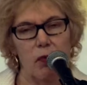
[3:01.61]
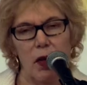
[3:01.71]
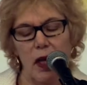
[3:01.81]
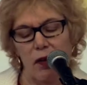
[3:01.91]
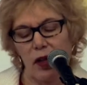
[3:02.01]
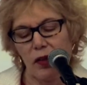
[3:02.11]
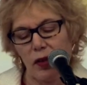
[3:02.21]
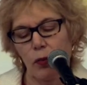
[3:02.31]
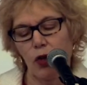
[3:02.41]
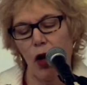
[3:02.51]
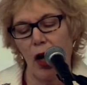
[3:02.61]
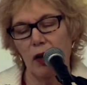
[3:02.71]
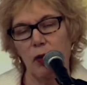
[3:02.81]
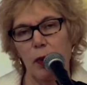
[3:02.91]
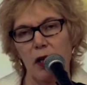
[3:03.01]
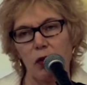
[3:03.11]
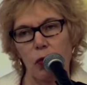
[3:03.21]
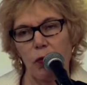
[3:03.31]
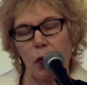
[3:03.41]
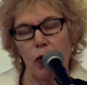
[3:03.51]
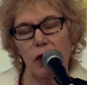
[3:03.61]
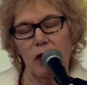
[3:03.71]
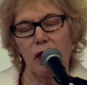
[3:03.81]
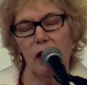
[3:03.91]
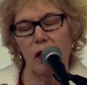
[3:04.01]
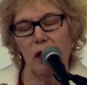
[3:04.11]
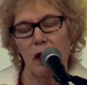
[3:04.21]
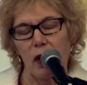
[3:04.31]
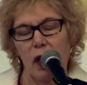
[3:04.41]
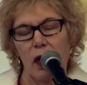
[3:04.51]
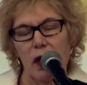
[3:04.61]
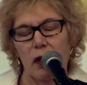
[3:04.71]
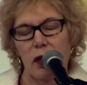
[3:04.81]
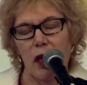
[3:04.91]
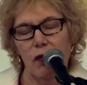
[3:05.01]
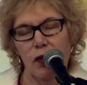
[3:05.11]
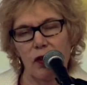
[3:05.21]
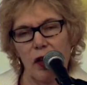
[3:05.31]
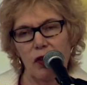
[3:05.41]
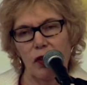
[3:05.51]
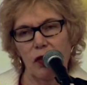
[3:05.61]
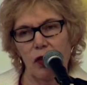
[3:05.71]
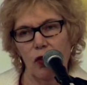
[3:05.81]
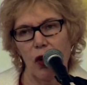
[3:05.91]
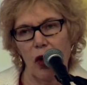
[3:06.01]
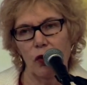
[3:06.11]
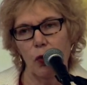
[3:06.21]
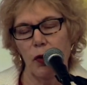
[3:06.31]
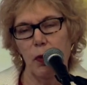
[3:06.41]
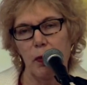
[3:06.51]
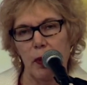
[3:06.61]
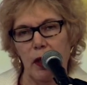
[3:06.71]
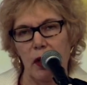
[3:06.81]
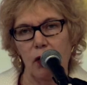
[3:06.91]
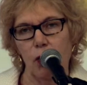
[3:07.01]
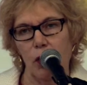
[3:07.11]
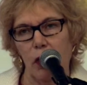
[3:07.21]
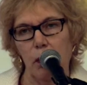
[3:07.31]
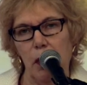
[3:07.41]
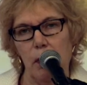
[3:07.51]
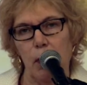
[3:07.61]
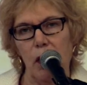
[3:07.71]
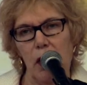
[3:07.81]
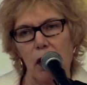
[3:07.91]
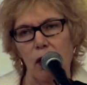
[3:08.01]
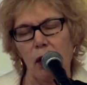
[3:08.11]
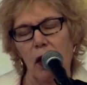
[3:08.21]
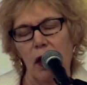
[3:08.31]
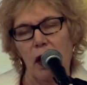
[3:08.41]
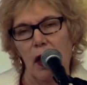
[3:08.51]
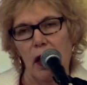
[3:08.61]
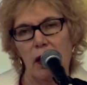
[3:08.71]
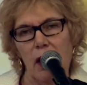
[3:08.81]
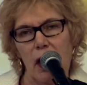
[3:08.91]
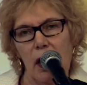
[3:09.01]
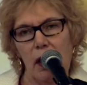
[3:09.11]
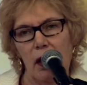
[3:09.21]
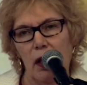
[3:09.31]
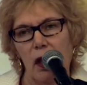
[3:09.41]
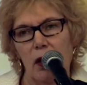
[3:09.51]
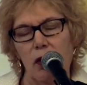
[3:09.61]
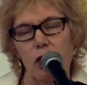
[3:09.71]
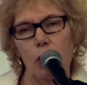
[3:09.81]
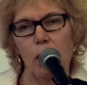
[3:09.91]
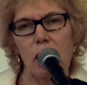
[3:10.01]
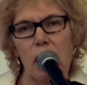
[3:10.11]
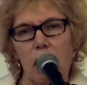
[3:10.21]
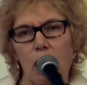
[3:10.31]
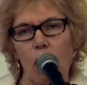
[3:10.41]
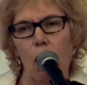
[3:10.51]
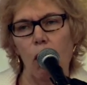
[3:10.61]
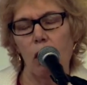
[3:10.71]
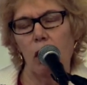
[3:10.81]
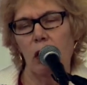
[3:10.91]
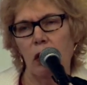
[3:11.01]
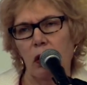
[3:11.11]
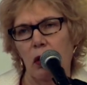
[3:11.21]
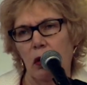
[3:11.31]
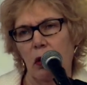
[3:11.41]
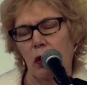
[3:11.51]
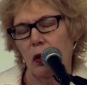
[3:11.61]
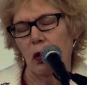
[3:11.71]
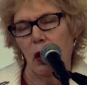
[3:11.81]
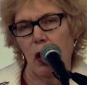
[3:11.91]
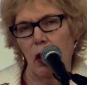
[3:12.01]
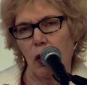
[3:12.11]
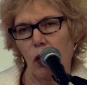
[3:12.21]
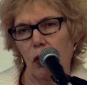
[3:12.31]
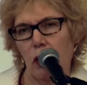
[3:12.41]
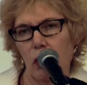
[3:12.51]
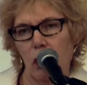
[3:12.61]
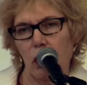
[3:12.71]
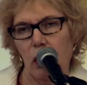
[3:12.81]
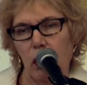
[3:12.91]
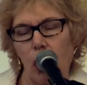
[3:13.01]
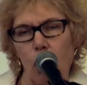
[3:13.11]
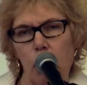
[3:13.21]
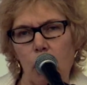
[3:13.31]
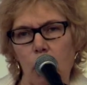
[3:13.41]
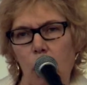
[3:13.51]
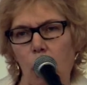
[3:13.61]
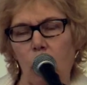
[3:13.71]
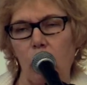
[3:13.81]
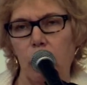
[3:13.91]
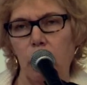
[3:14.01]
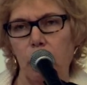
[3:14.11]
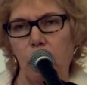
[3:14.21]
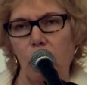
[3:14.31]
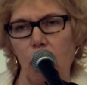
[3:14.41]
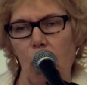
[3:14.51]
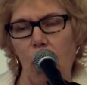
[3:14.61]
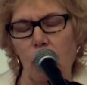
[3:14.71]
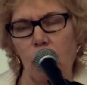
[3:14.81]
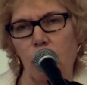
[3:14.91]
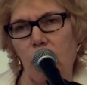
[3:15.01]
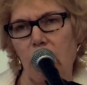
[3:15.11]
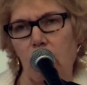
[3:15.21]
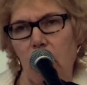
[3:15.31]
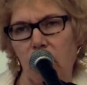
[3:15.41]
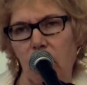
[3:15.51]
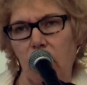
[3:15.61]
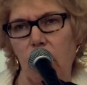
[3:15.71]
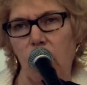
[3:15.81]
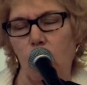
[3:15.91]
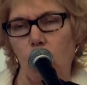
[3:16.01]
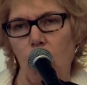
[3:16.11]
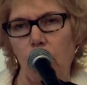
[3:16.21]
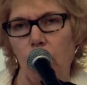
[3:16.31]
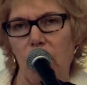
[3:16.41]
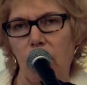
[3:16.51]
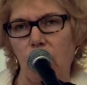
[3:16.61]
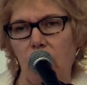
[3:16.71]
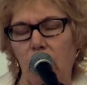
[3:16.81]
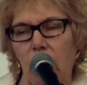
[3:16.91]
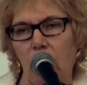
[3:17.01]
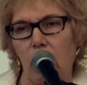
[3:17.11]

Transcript: been having some talks because we both attended conversations and talks with people in Israel and people here, and that there's really a goal, a global goal, to put all Shia Muslims in one region,